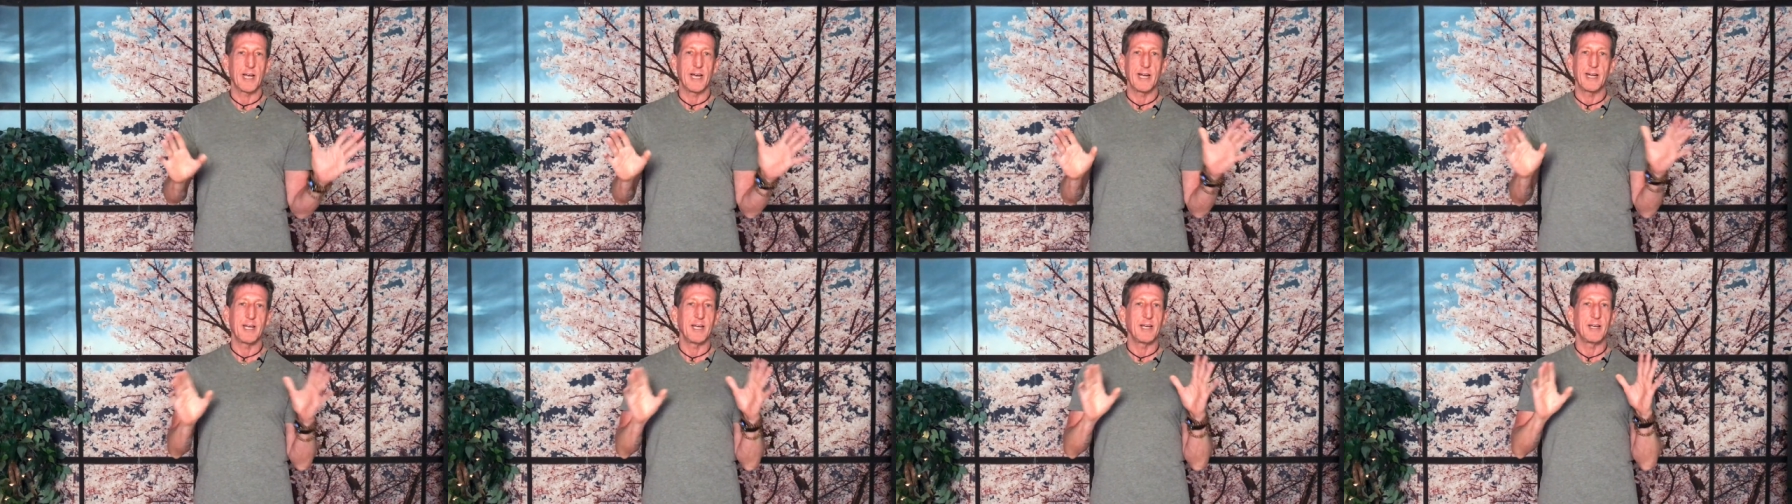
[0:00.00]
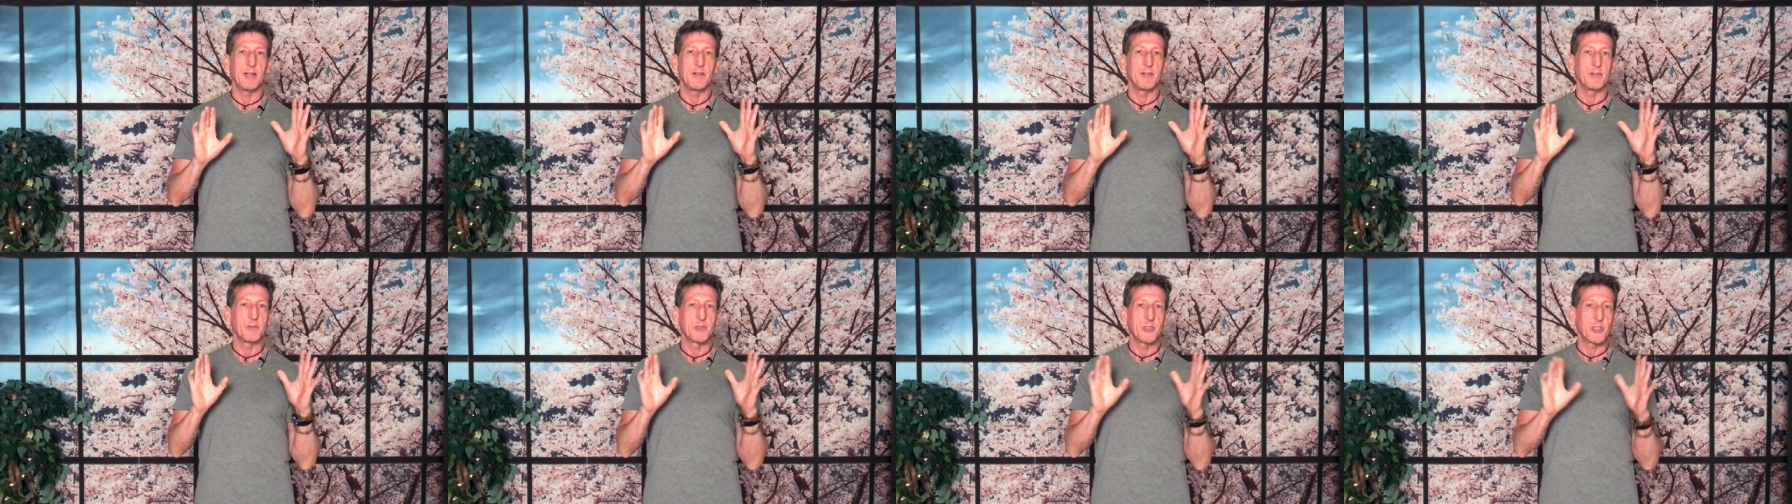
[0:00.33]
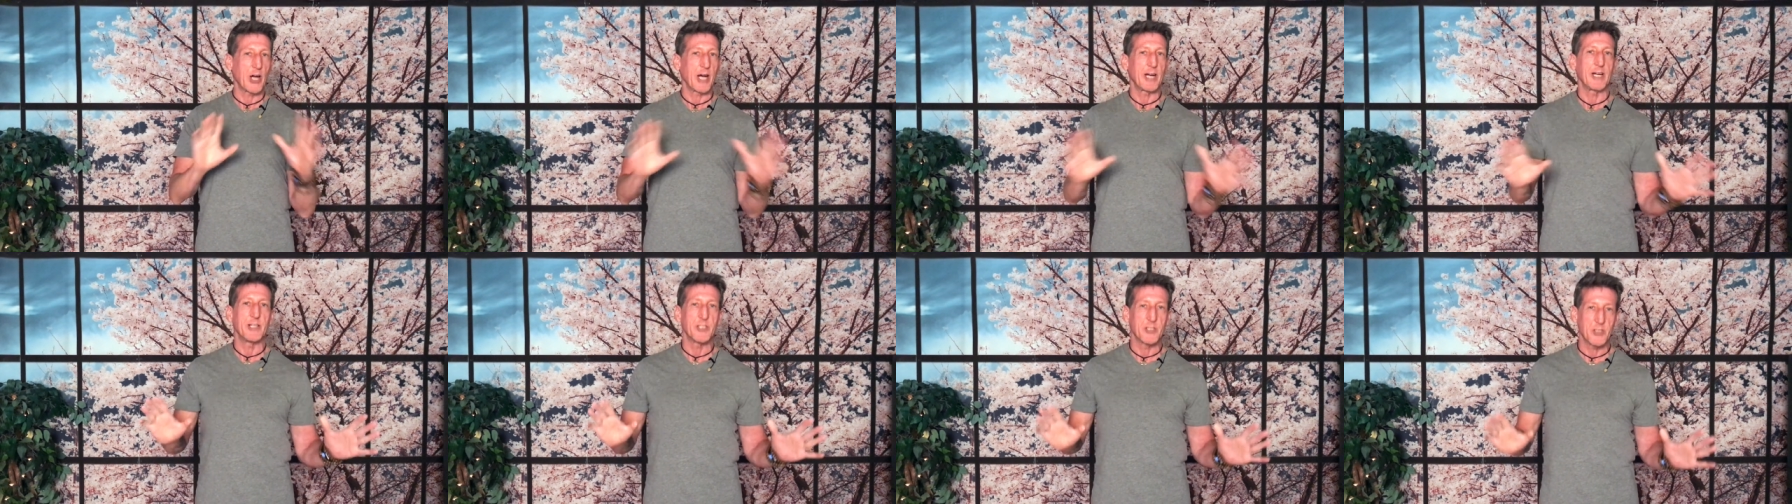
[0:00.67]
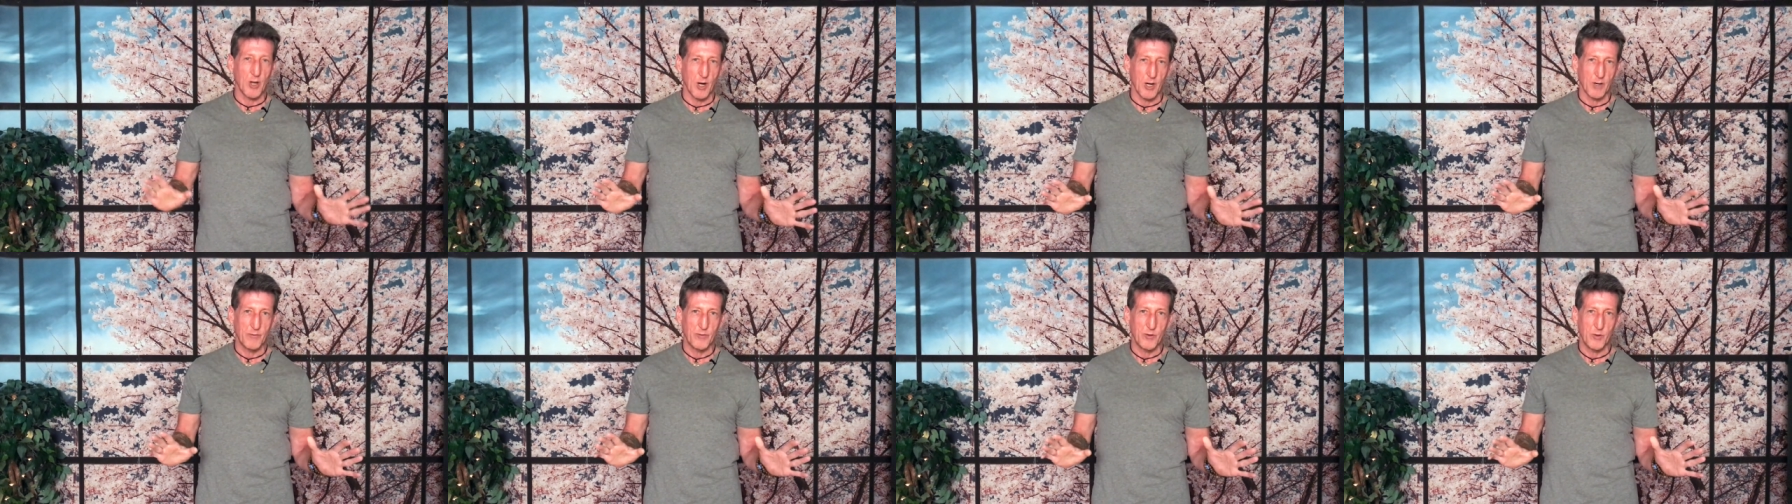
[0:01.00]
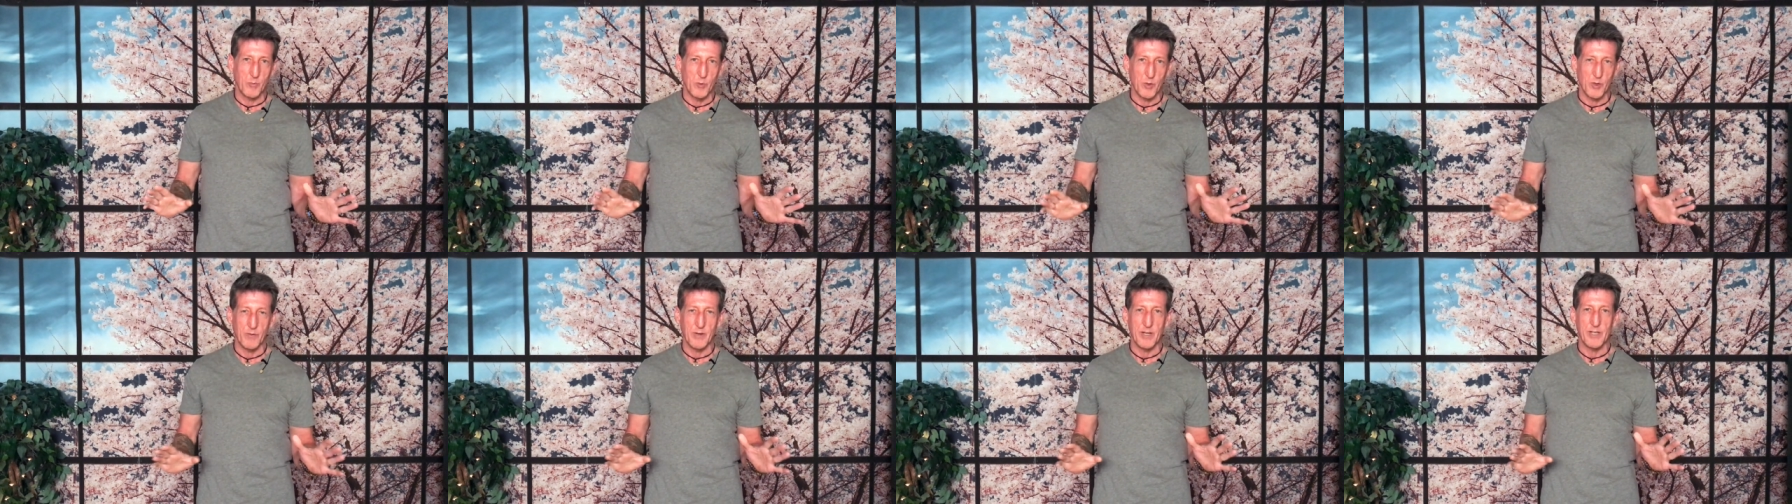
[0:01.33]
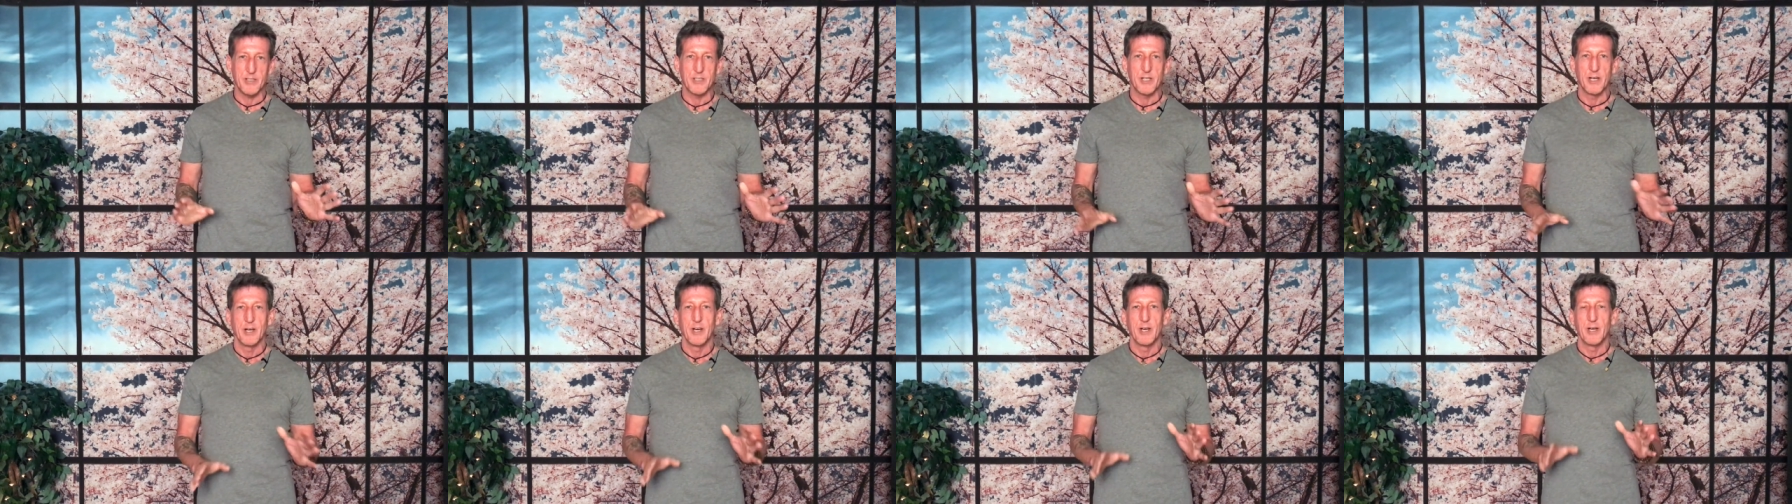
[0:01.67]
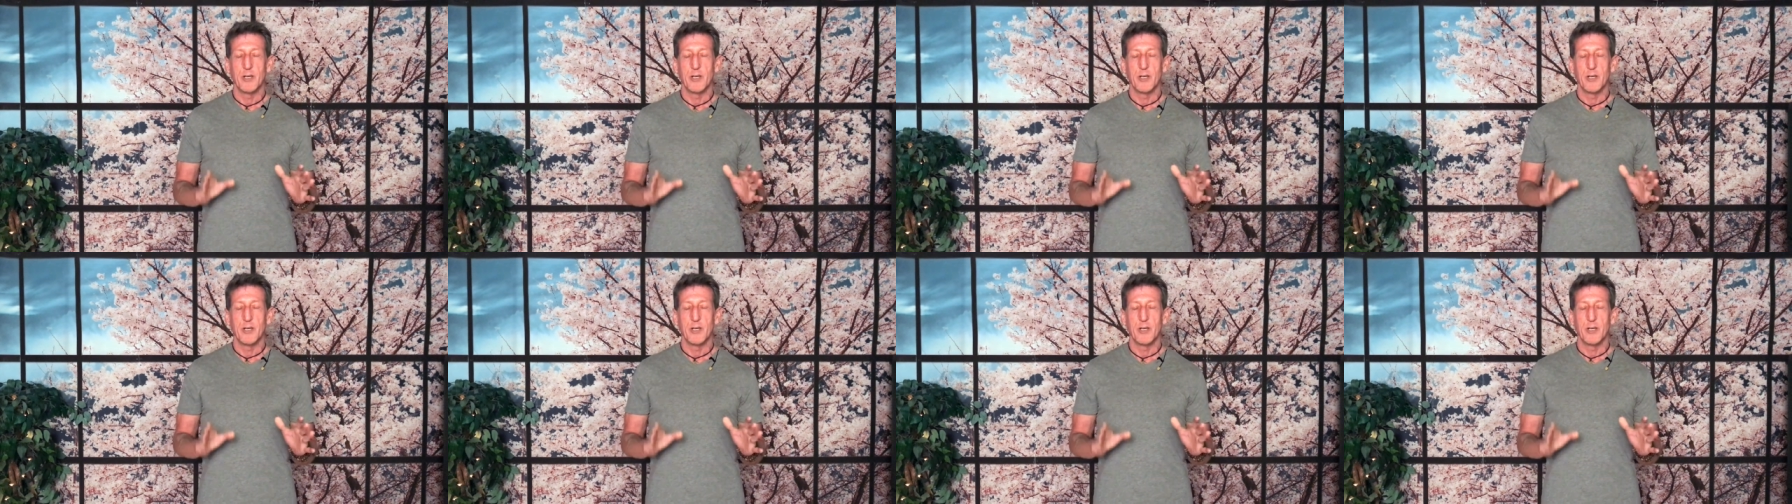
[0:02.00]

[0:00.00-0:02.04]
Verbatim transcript: any Chinese kung fu movies,